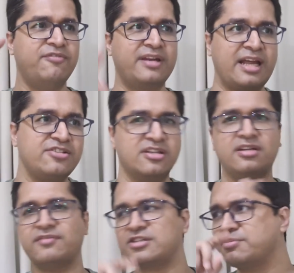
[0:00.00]
financial
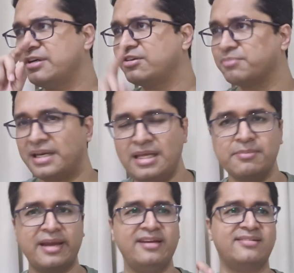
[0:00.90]
investments, money
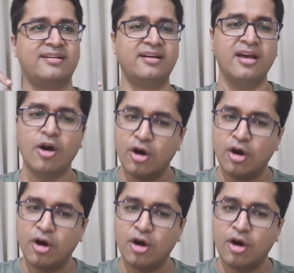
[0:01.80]
mindset,